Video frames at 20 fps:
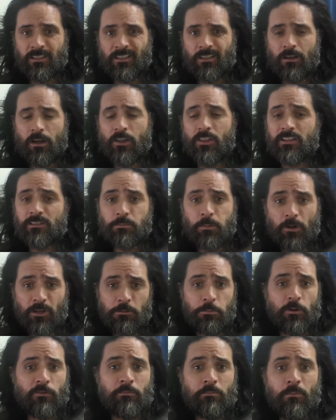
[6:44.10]
That's probably
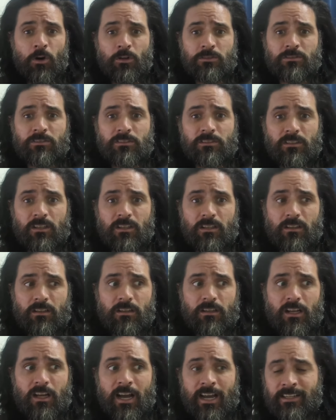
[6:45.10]
with most
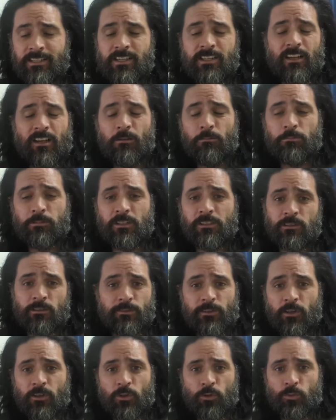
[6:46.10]
IT companies
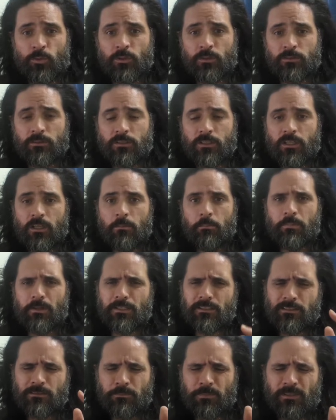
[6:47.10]
around the world, but
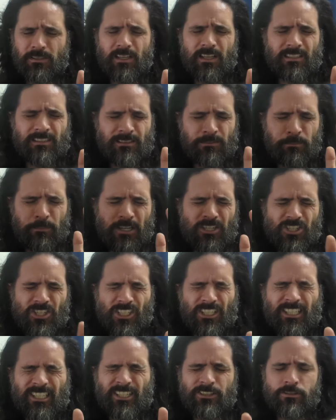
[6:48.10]

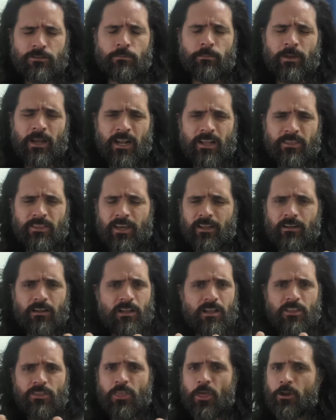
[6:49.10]
especially in Japan, that
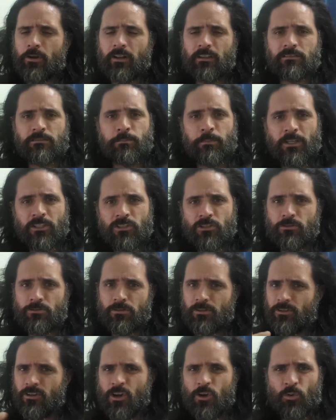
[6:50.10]
they don't expect you
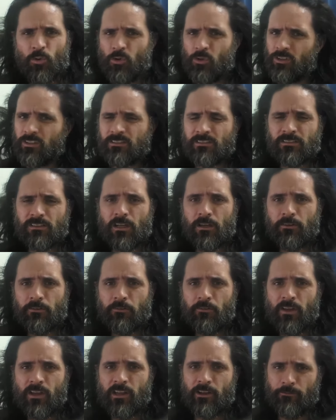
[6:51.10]
to know all the stuff
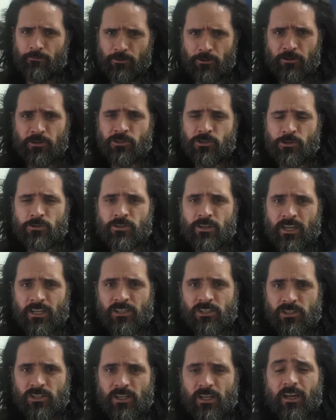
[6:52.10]
if you're a junior
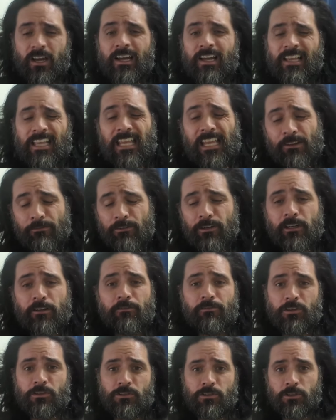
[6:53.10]
engineer, even
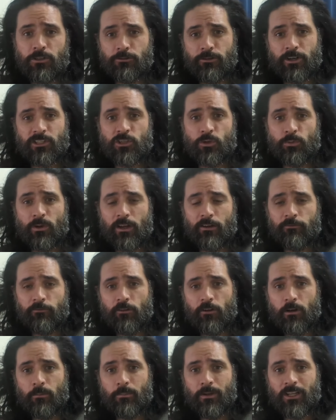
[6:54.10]
if you did graduate
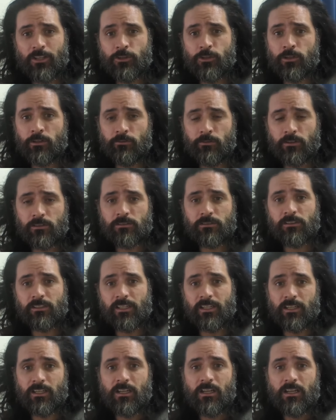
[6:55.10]
from university